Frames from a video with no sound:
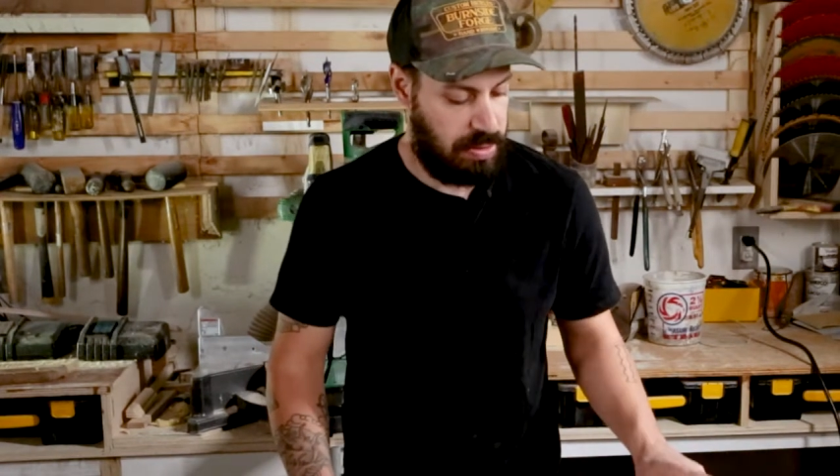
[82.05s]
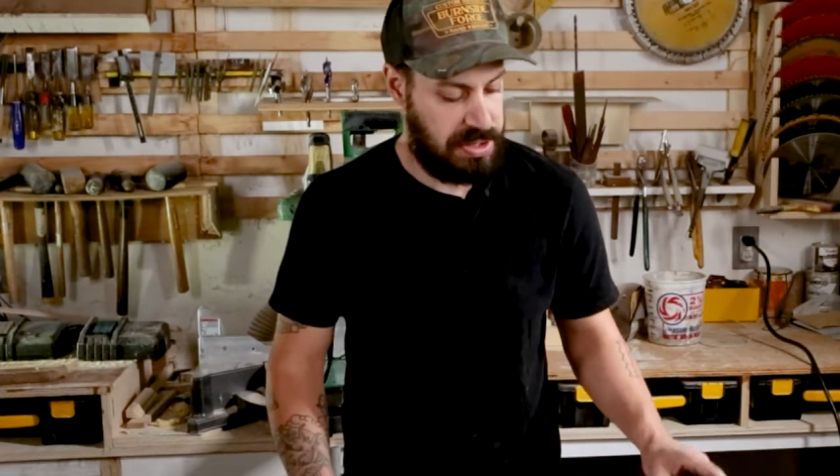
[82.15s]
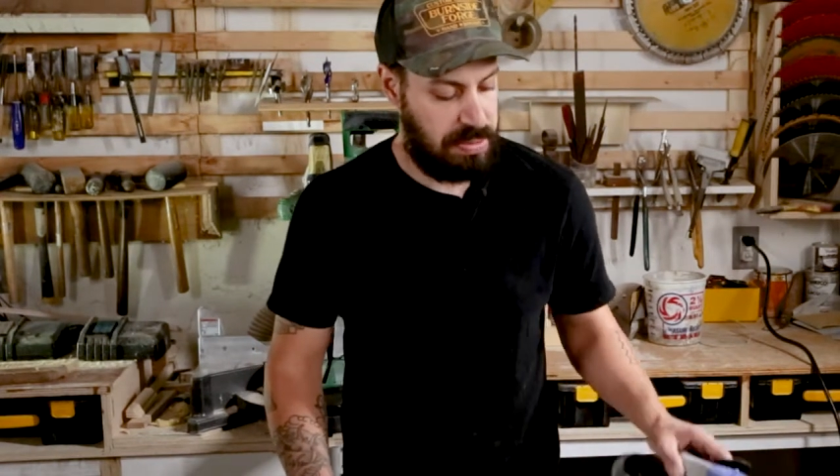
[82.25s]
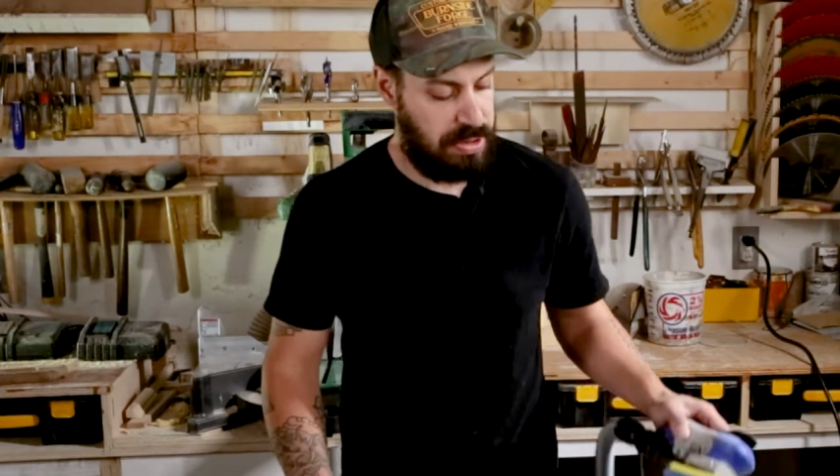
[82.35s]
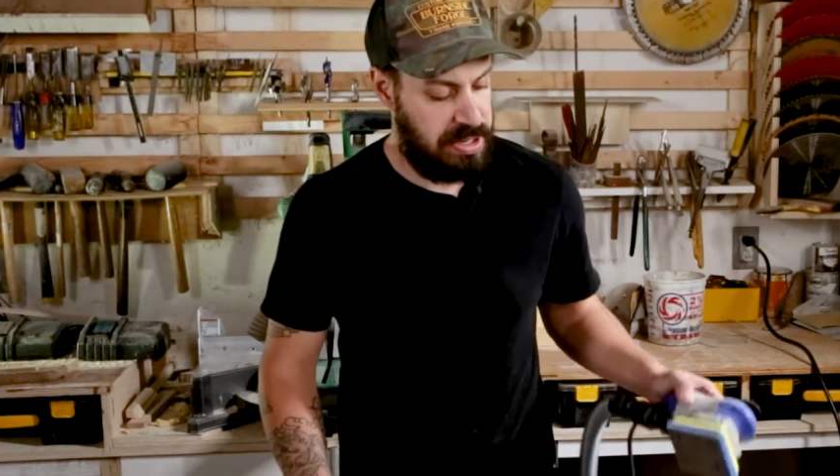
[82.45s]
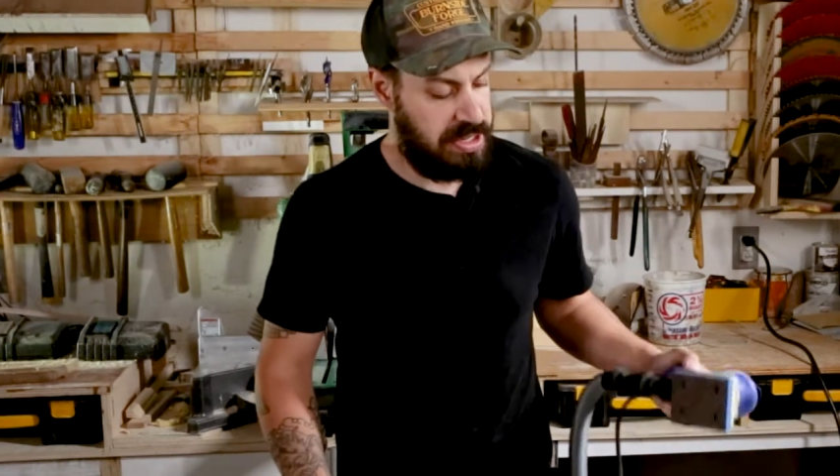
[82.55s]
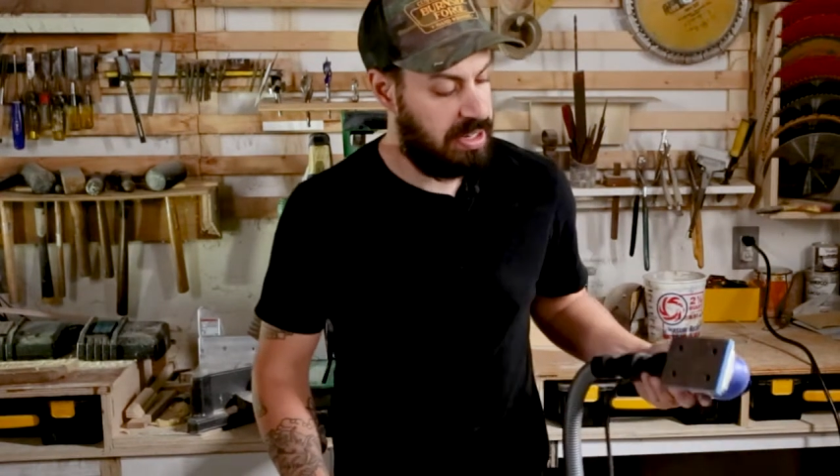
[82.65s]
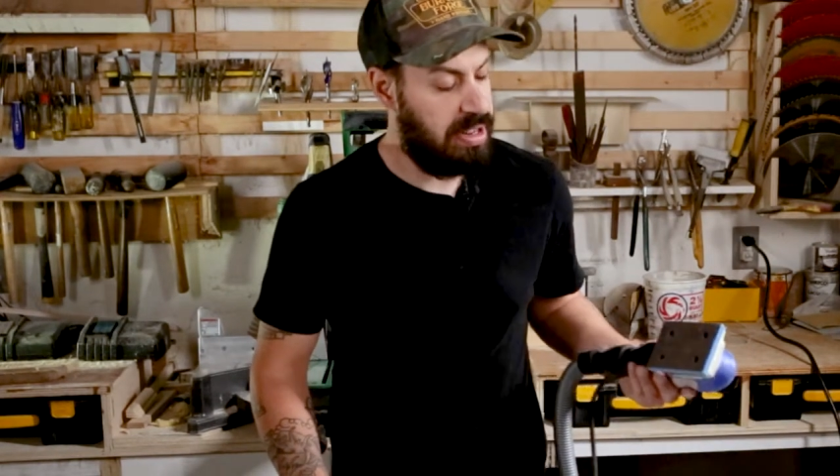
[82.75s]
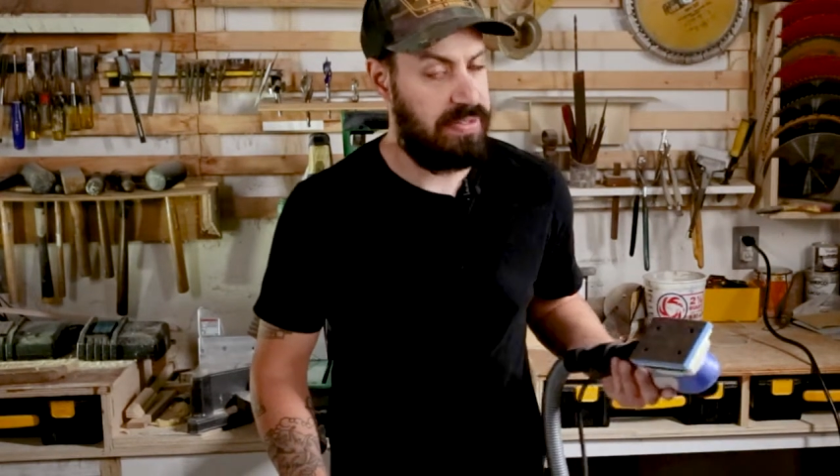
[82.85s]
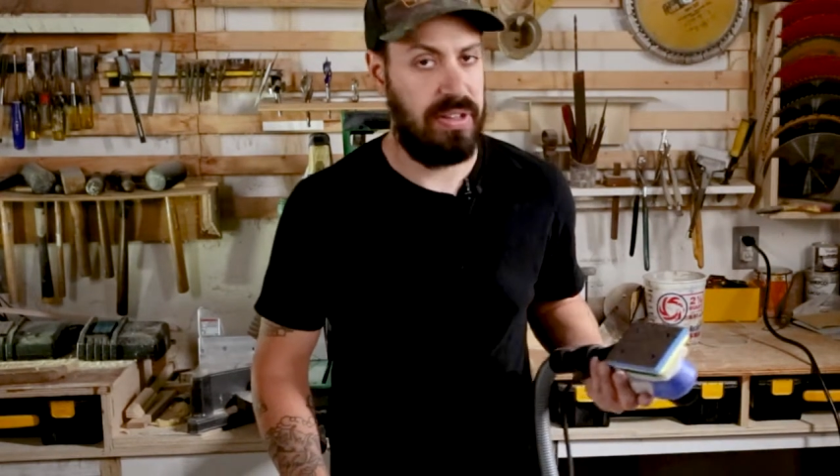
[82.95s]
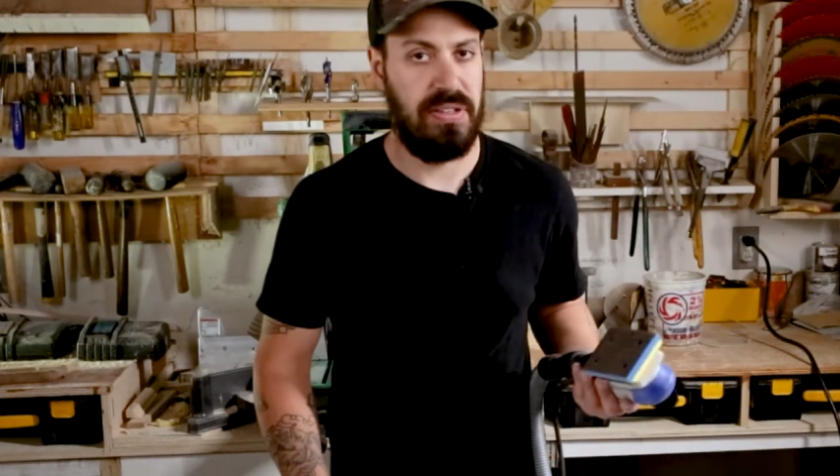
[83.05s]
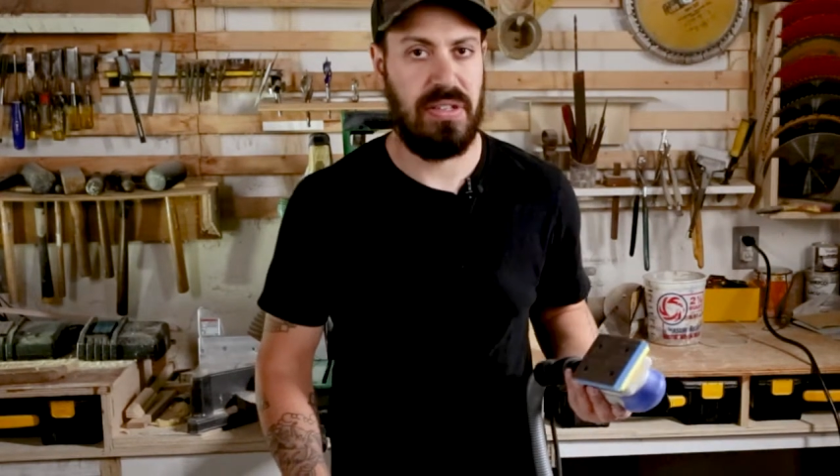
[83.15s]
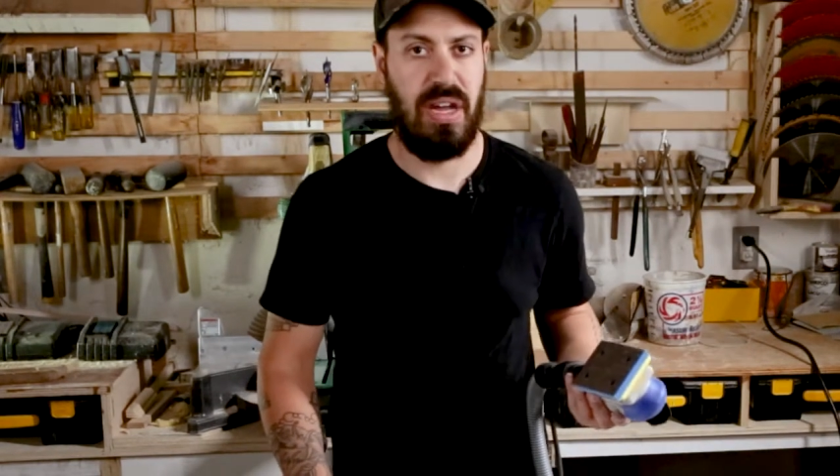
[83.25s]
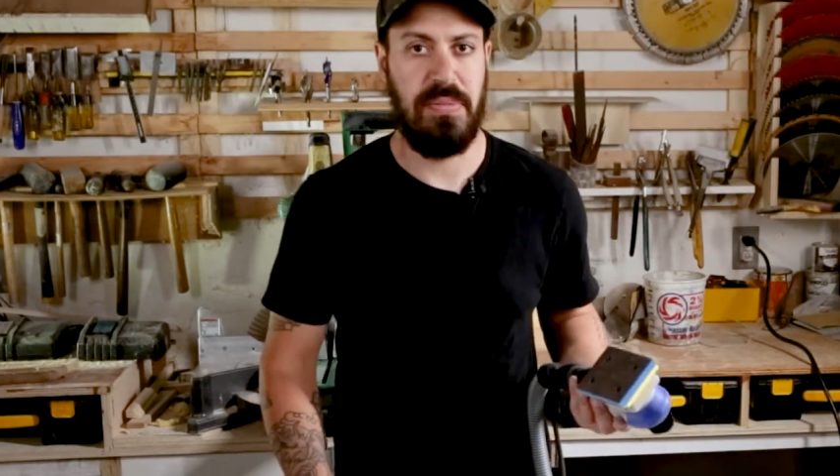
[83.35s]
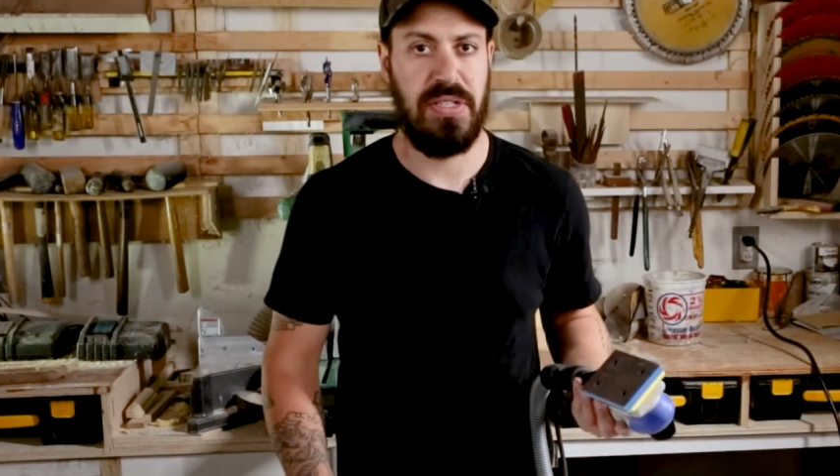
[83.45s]
was a pretty significant
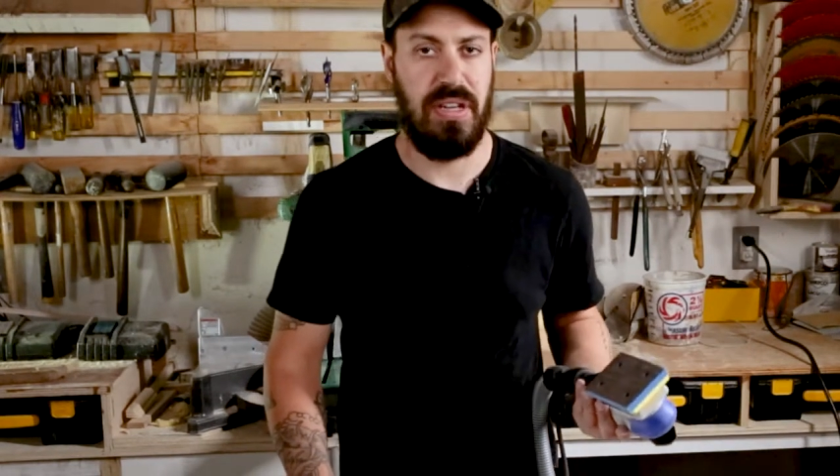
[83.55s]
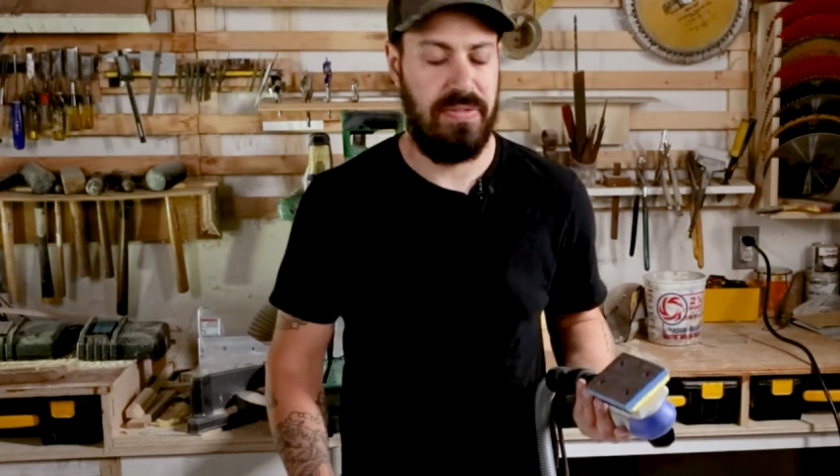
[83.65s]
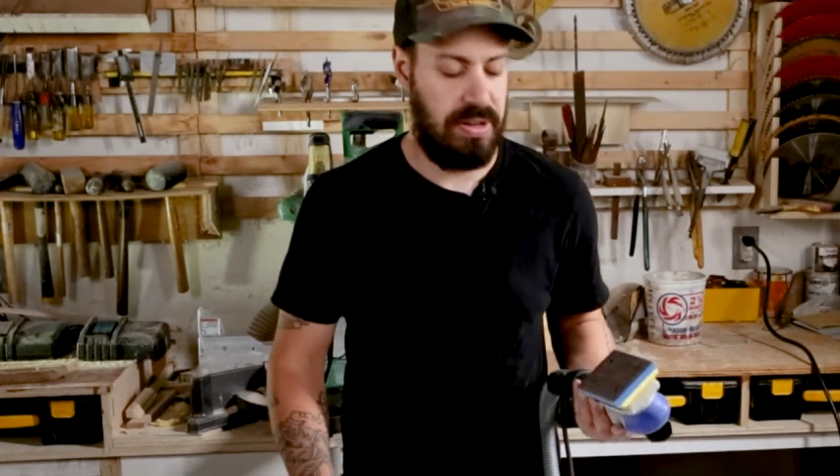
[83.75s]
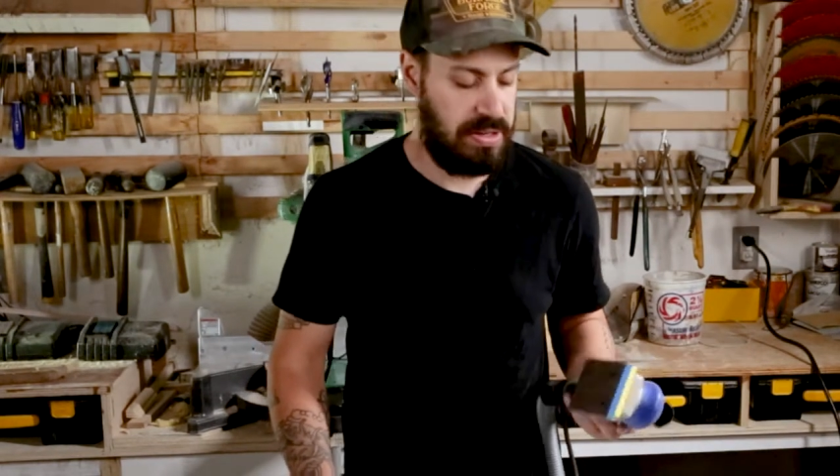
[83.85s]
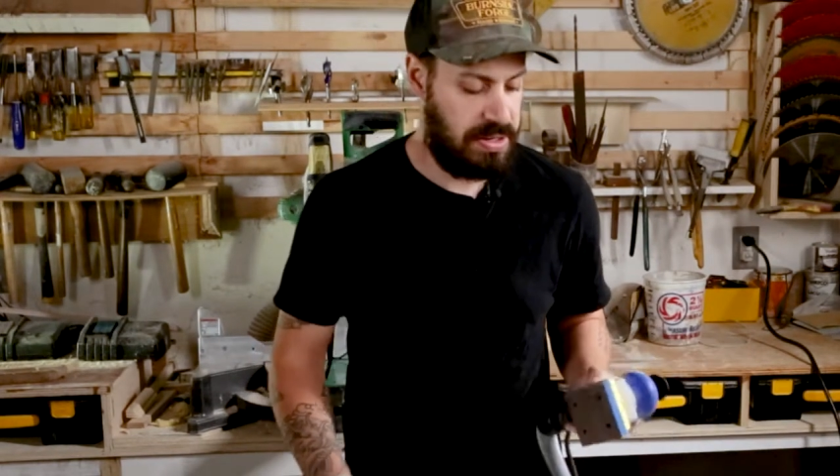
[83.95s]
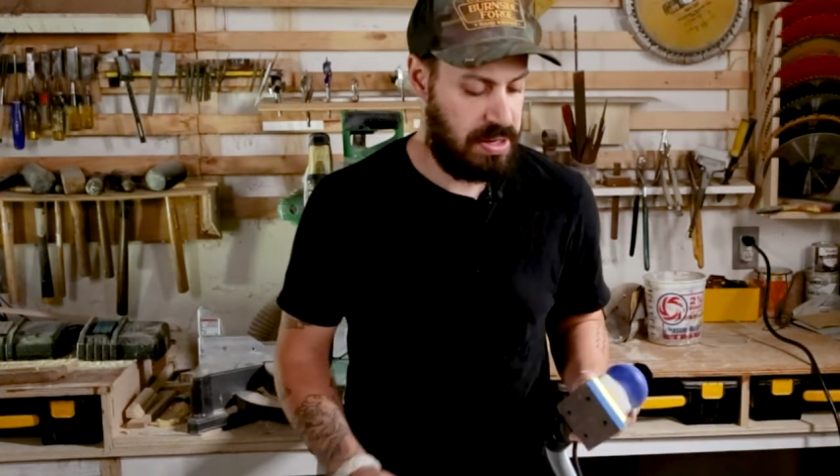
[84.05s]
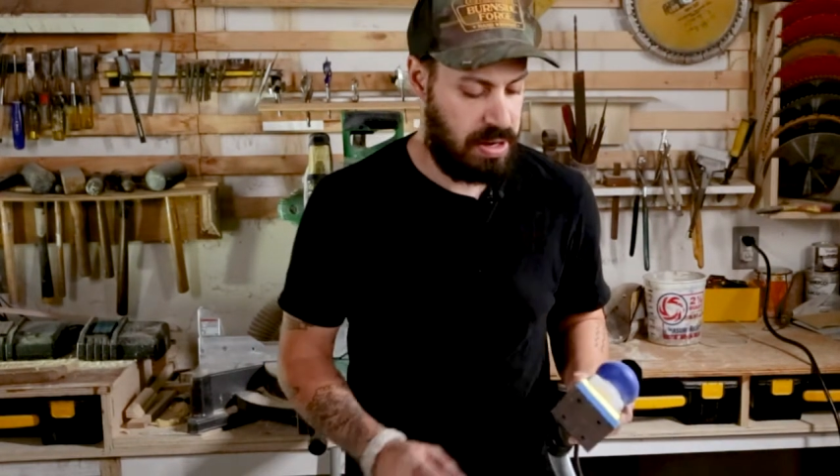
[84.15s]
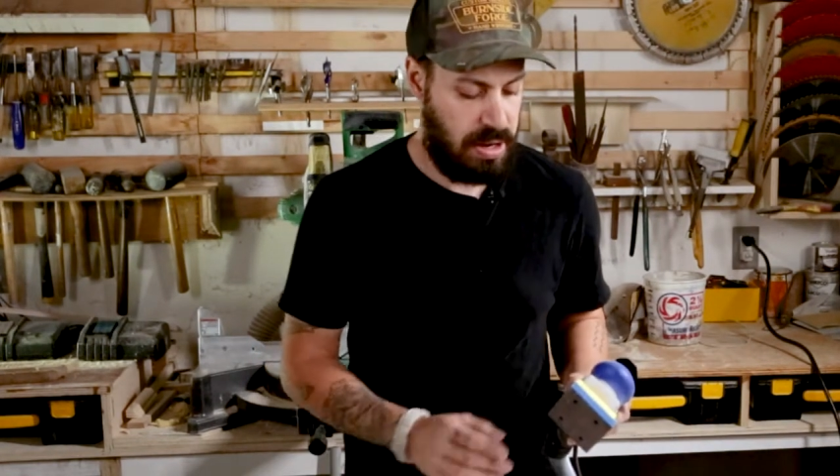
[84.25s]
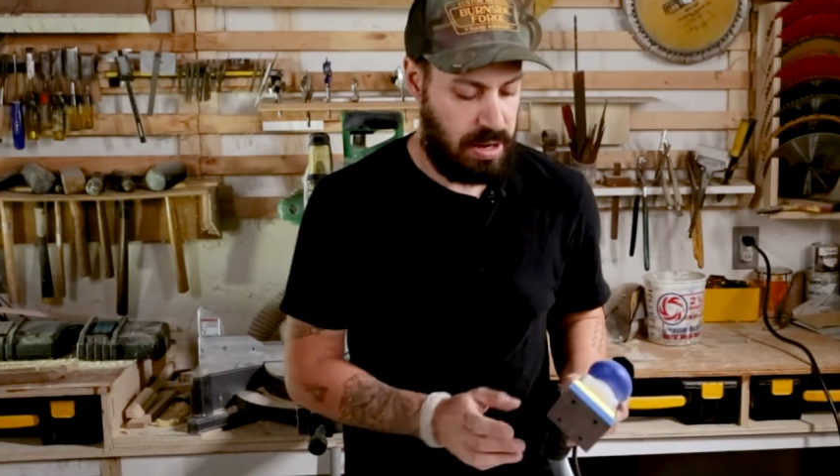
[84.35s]
time savings